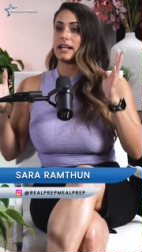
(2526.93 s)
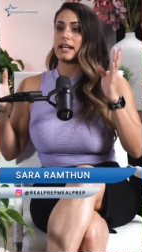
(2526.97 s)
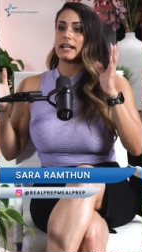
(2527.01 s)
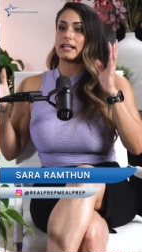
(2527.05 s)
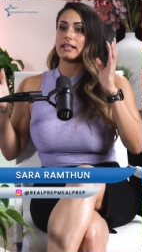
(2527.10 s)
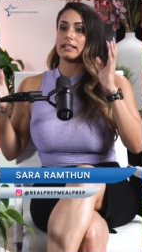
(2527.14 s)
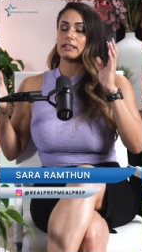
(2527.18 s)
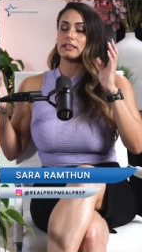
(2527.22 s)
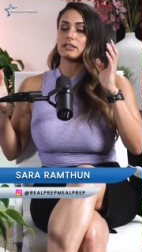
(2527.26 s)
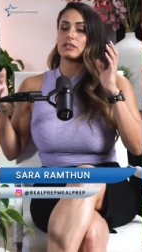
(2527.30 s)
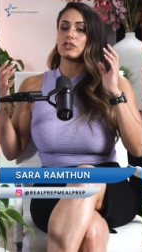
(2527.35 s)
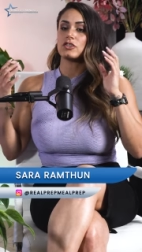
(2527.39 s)

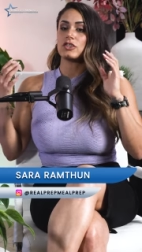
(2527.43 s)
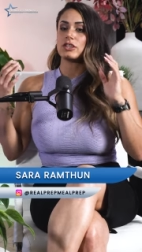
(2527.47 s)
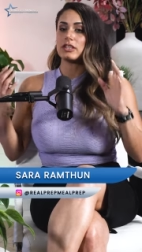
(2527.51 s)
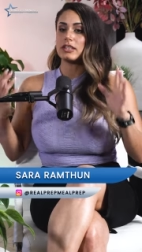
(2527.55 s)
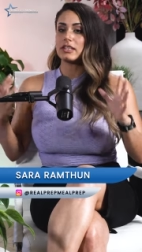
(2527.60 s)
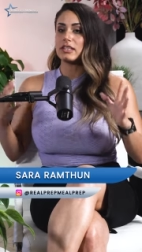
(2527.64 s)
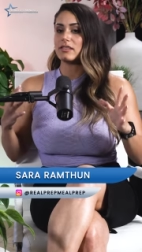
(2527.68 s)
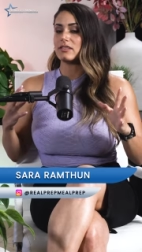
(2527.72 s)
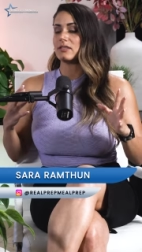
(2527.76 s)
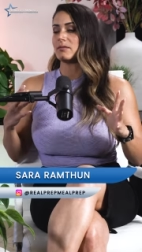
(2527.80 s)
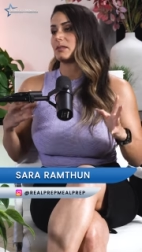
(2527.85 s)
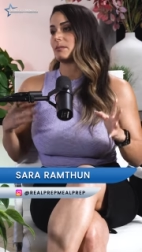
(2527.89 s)
And she
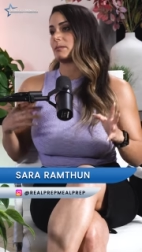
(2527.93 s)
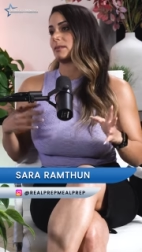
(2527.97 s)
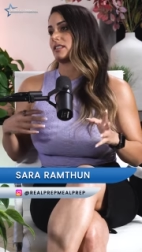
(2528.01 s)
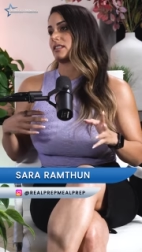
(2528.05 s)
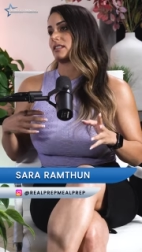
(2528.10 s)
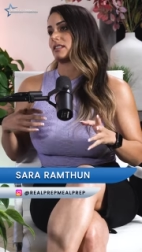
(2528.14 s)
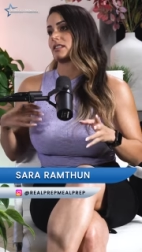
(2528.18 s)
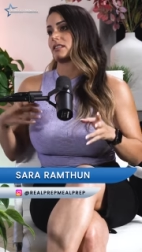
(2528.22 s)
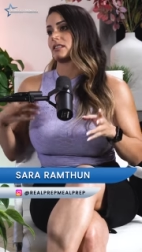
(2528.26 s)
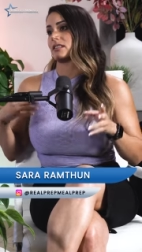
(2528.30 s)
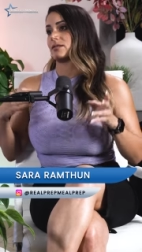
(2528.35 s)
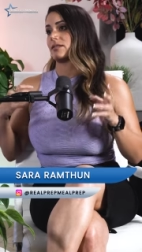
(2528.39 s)
gives me
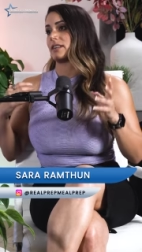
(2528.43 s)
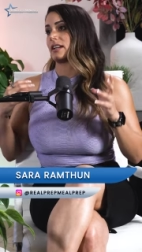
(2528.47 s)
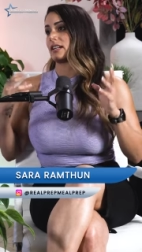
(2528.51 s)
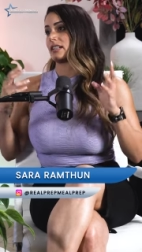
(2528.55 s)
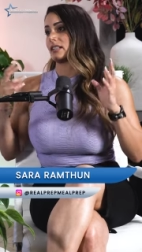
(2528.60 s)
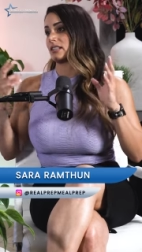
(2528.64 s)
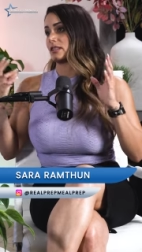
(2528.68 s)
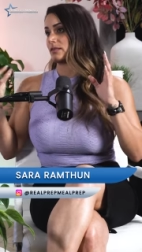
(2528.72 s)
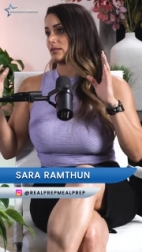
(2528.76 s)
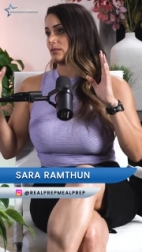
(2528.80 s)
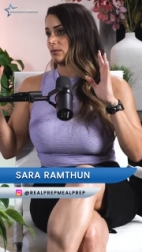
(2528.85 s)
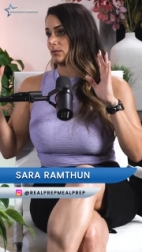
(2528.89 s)
business
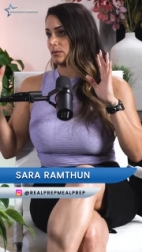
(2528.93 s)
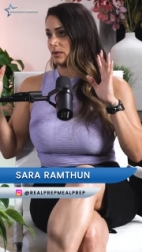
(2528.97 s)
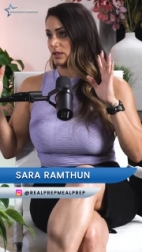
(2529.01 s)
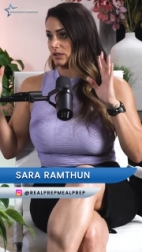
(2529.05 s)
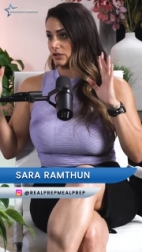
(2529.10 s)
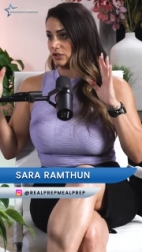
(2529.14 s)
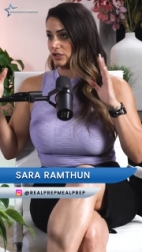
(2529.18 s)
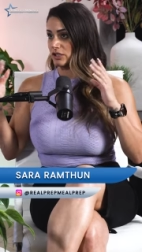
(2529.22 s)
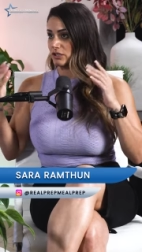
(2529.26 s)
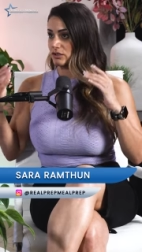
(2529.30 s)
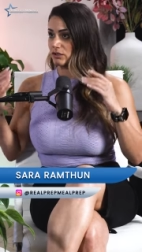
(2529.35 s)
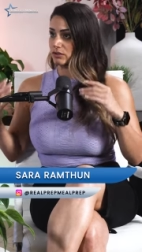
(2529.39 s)
advice of
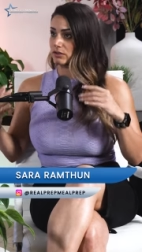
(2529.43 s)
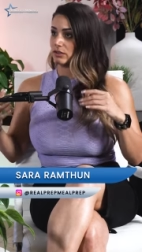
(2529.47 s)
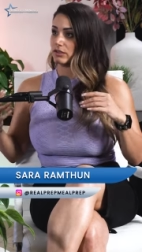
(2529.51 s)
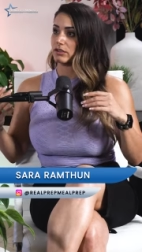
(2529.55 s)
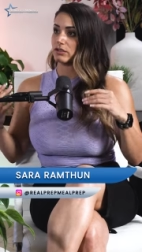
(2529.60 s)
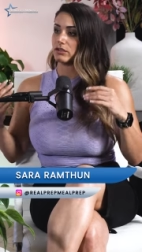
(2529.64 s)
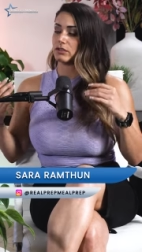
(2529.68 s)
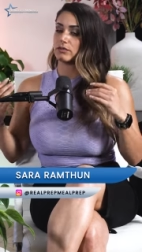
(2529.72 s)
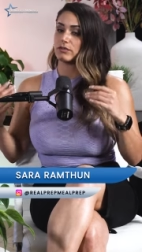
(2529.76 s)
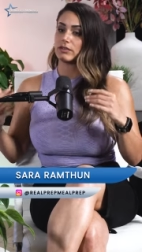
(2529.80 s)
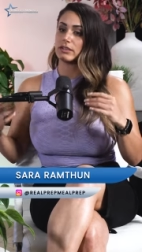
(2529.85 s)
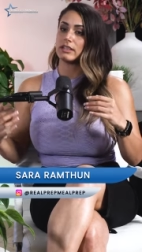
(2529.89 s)
what she's
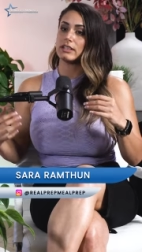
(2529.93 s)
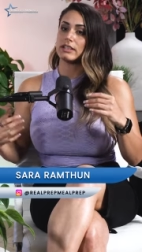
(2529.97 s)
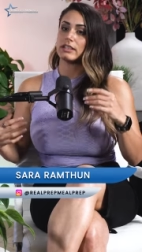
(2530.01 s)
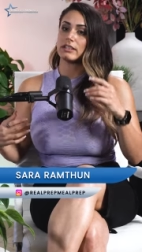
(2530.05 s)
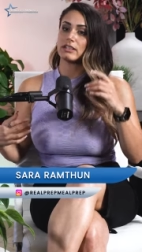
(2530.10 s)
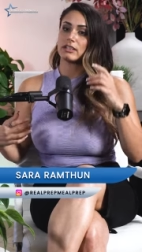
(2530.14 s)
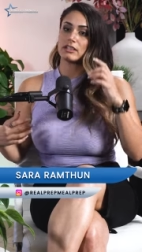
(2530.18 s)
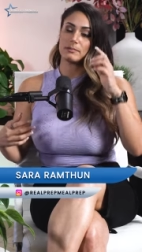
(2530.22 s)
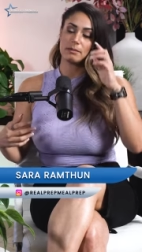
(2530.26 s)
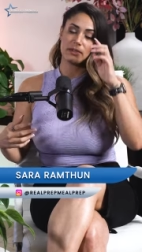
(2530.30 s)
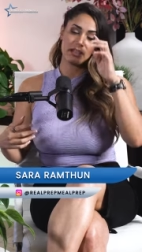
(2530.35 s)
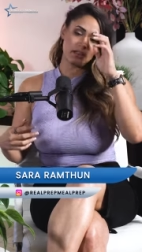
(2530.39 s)
learned over the
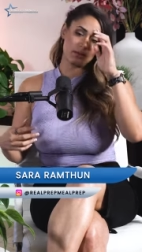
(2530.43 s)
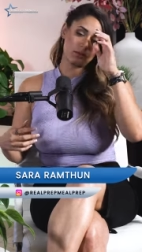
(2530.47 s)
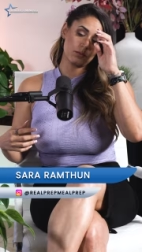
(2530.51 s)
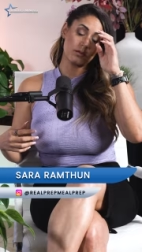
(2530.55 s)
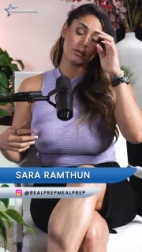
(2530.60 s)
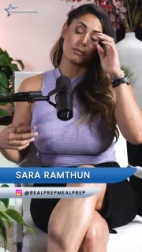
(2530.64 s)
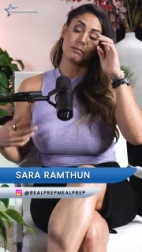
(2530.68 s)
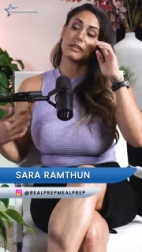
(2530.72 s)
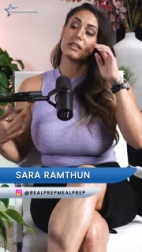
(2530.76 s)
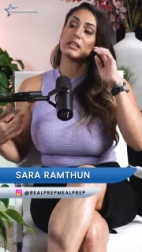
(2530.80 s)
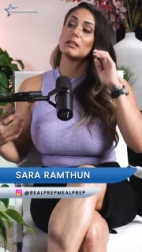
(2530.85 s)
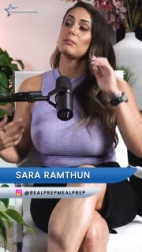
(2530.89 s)
years being a
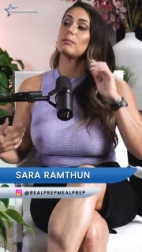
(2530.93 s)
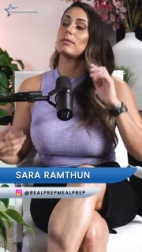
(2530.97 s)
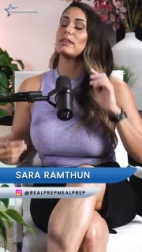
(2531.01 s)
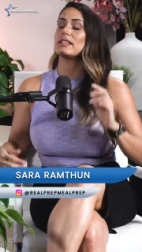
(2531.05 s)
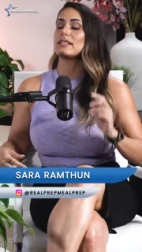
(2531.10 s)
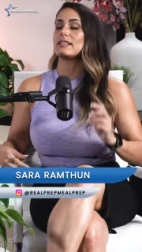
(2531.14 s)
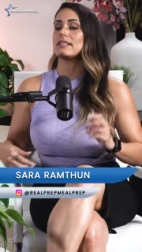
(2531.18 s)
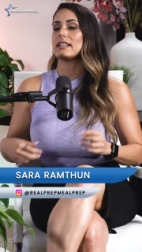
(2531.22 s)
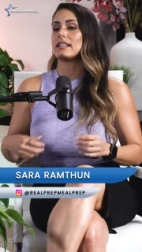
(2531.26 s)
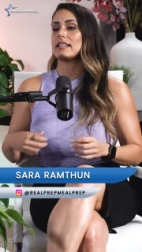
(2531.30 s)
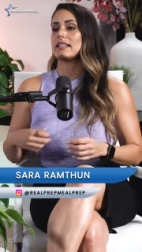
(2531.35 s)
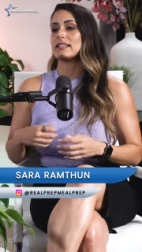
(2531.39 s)
woman in
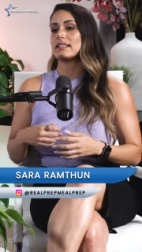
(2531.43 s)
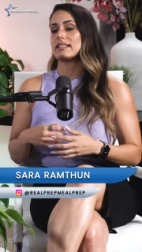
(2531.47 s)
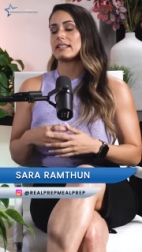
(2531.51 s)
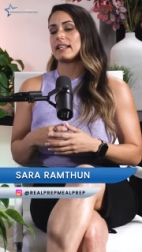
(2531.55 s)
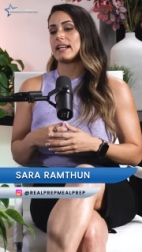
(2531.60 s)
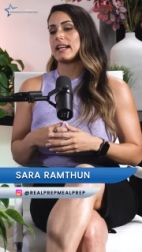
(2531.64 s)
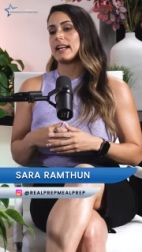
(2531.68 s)
business.